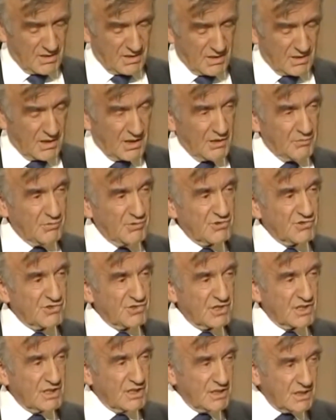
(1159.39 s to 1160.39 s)
I was
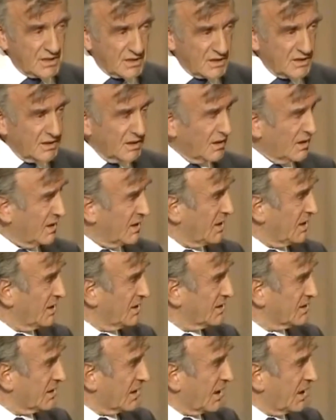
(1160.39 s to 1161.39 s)
here,
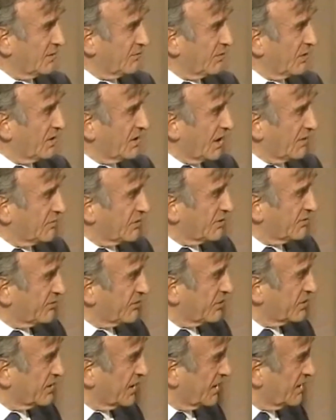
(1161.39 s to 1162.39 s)
and I will never
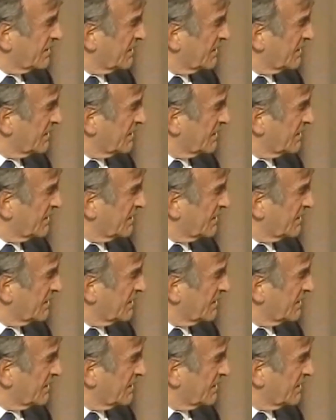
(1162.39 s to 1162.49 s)
forget